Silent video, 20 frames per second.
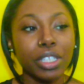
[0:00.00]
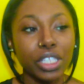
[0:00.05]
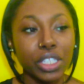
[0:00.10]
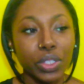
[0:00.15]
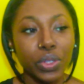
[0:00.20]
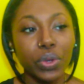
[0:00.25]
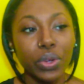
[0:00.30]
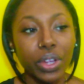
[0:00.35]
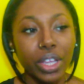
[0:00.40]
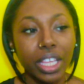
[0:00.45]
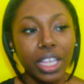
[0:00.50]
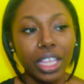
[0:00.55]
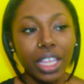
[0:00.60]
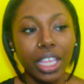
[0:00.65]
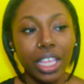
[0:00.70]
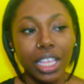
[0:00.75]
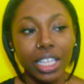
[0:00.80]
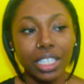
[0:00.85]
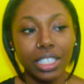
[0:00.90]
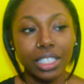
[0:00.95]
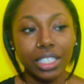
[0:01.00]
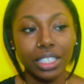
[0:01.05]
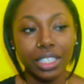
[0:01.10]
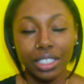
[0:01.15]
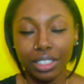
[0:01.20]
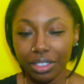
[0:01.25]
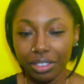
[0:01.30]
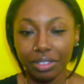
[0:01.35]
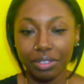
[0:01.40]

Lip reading: this story is